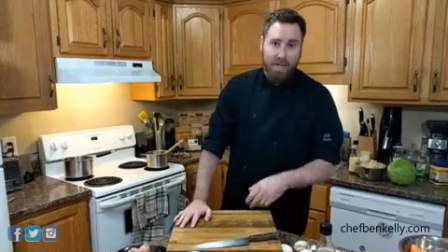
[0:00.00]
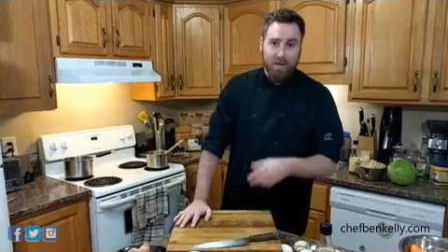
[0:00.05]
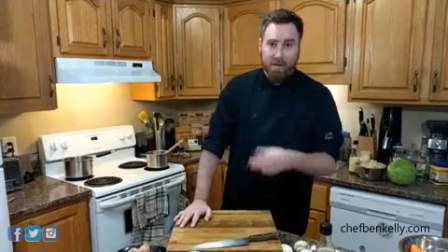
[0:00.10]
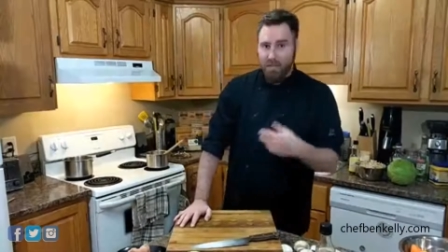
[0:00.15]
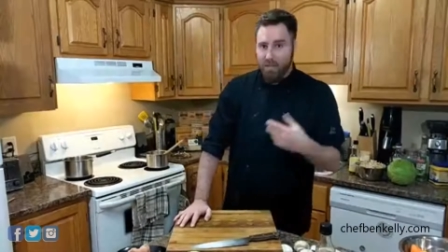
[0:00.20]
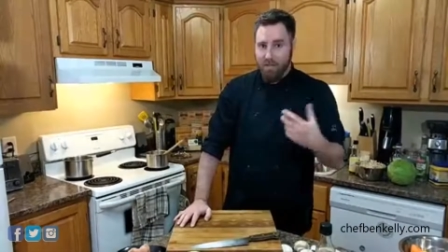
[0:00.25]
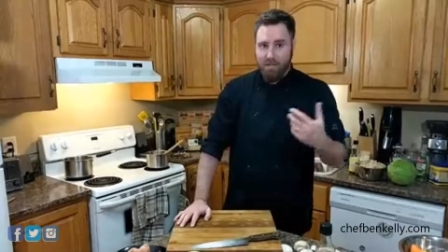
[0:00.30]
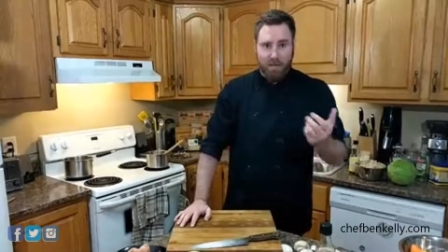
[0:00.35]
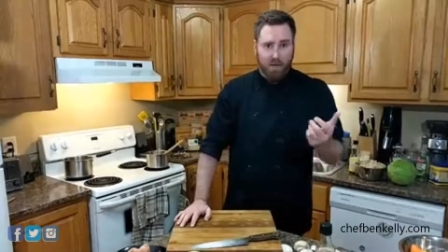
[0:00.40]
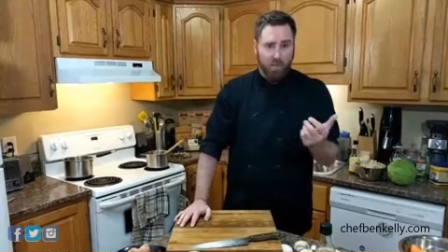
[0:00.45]

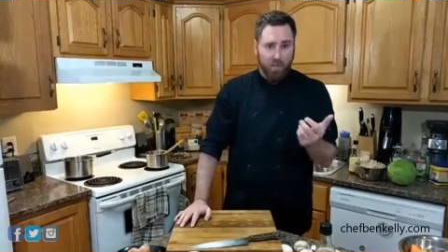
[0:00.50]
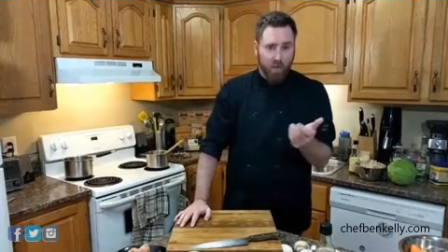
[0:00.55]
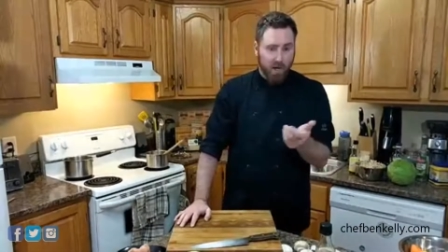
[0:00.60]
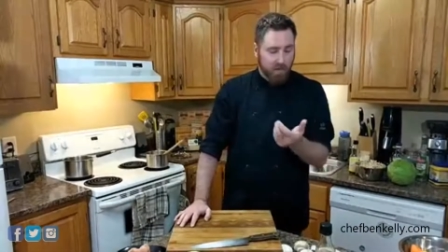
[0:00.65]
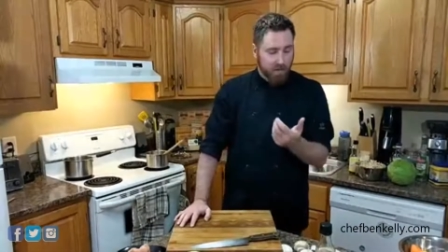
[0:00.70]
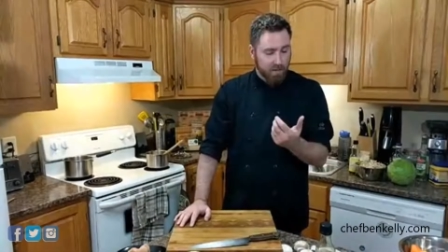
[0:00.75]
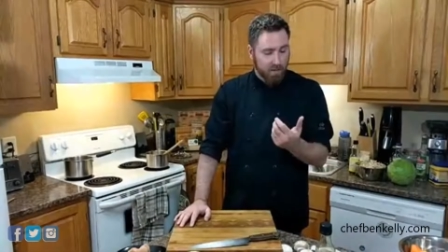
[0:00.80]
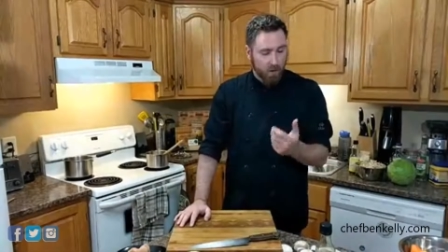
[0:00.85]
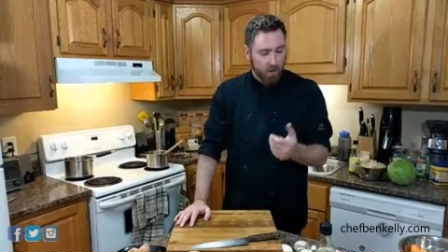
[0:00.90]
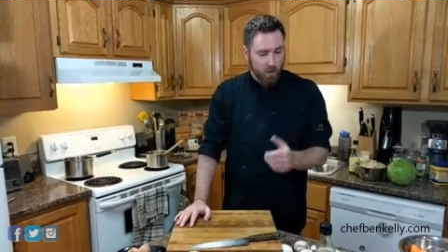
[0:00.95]
out in some
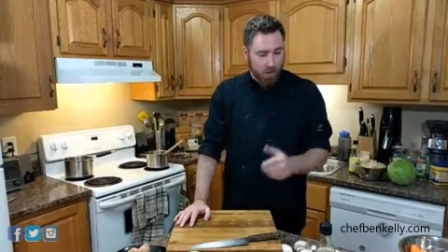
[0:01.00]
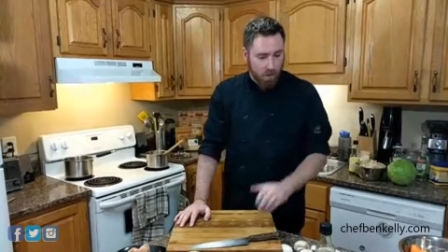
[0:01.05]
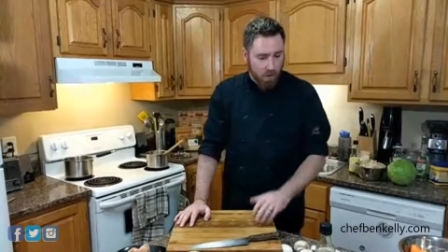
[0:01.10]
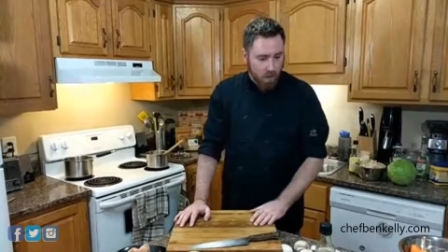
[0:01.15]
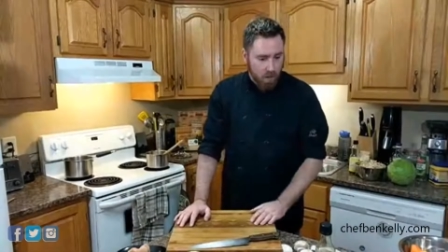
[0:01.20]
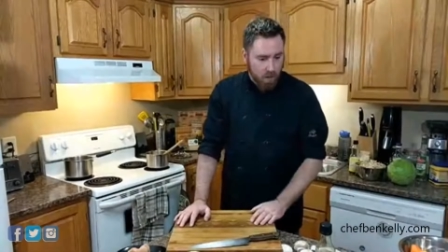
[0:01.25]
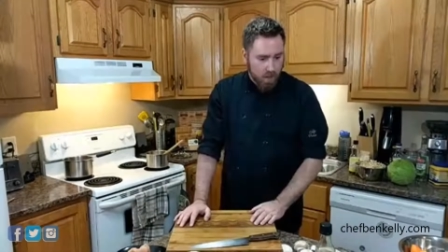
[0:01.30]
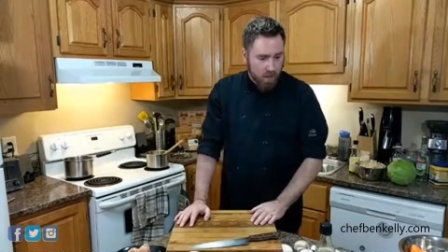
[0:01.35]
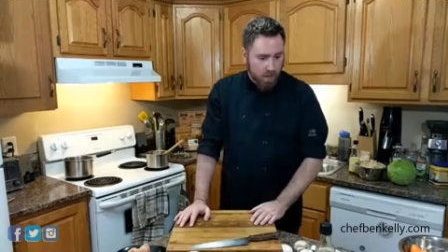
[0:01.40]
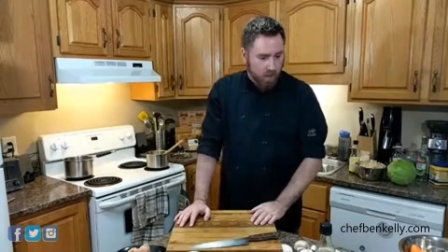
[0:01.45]
way
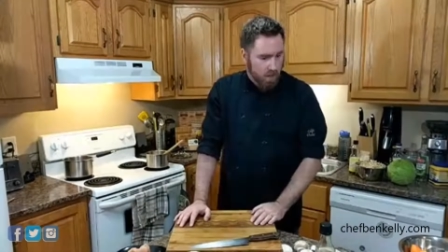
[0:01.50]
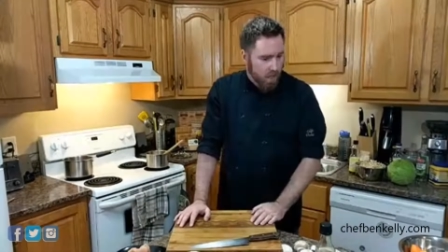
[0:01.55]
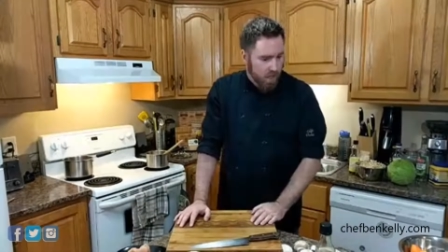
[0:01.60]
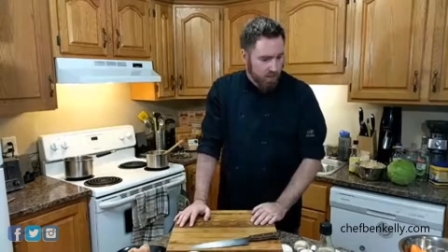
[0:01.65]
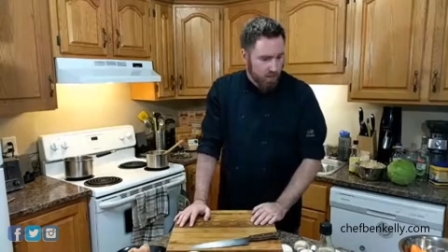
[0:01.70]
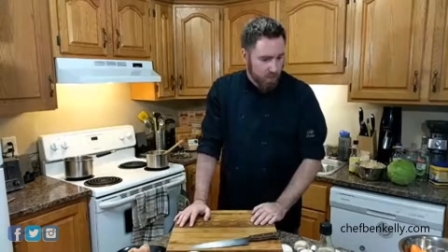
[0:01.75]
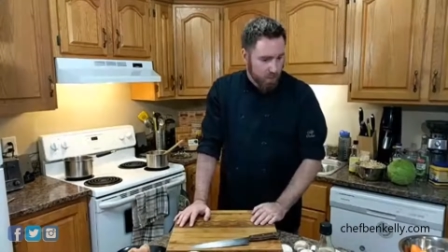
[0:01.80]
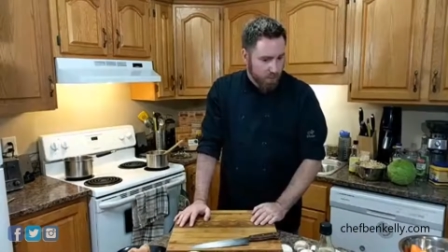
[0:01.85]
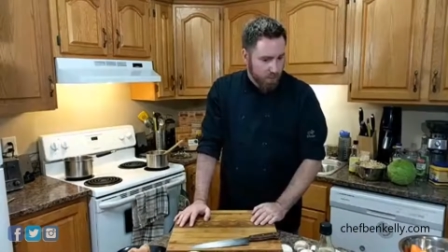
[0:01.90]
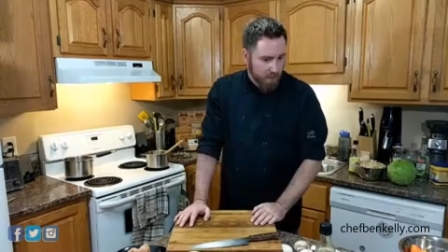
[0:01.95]
tomorrow,
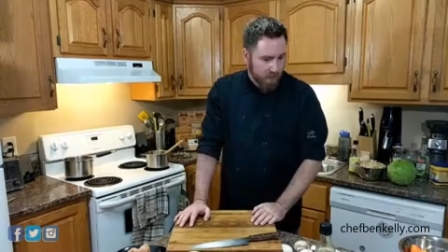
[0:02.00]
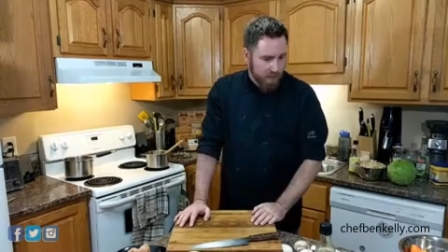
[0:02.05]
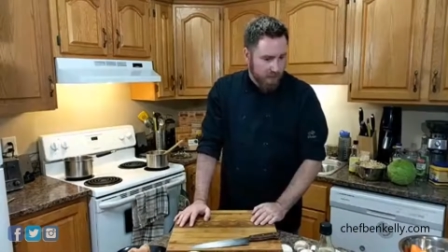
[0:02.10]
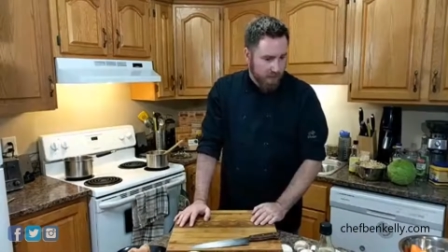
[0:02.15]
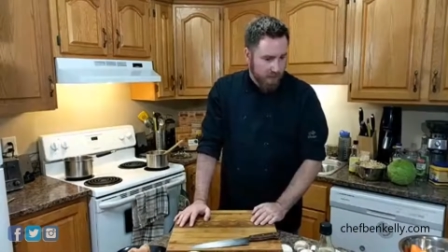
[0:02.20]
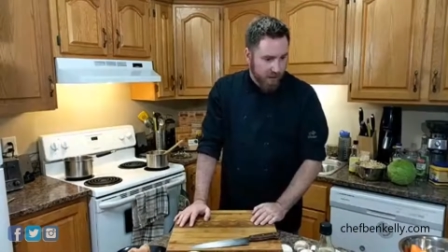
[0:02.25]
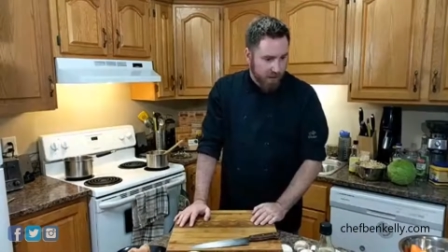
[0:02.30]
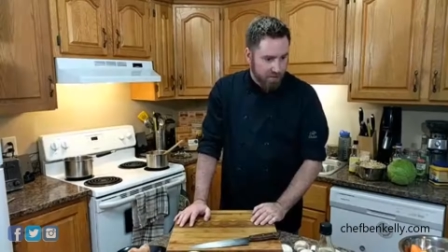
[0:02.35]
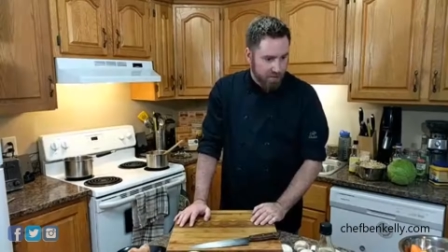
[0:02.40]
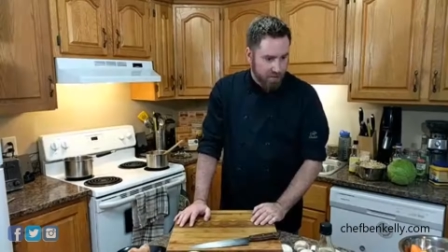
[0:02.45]
either in
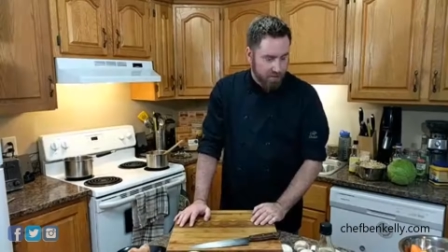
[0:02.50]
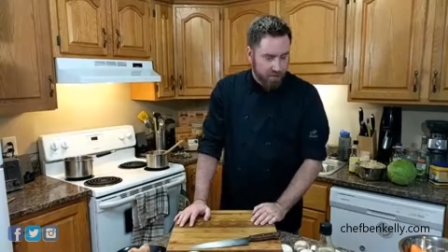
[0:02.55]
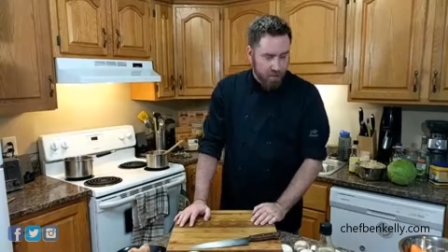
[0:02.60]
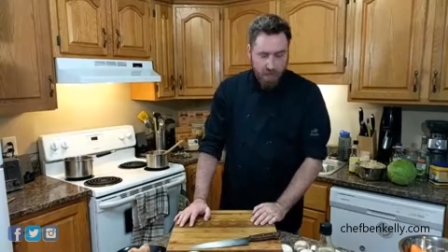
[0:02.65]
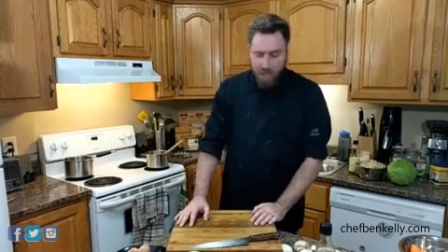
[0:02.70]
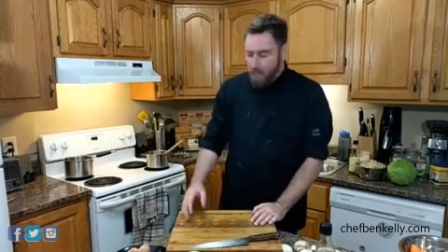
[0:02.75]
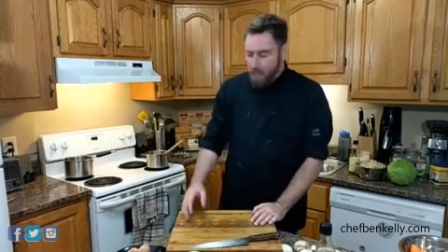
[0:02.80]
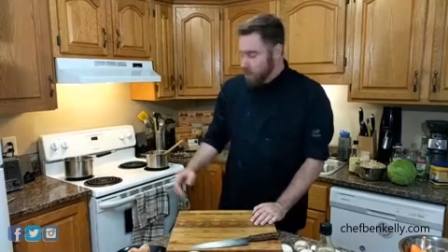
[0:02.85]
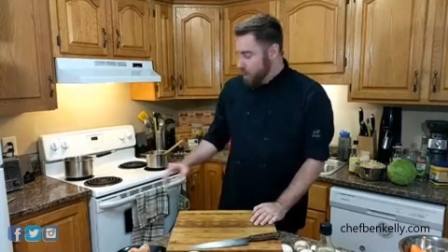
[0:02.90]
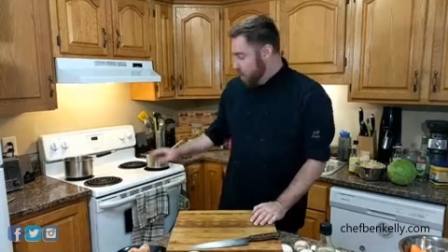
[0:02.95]
PDFs.
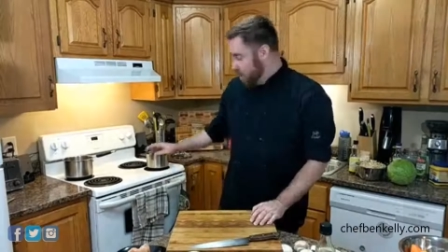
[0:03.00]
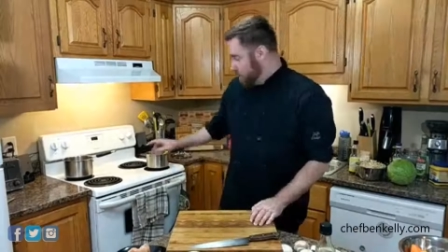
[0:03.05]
